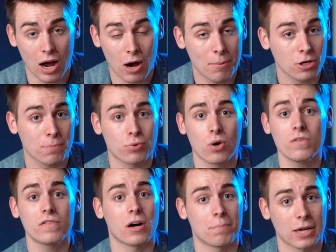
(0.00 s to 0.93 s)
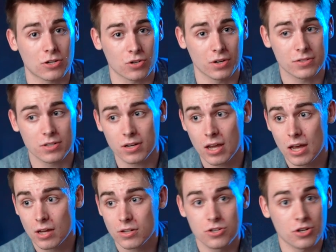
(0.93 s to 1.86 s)
How about your profile picture? Is it
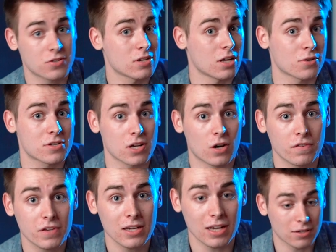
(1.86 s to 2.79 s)
just another selfie.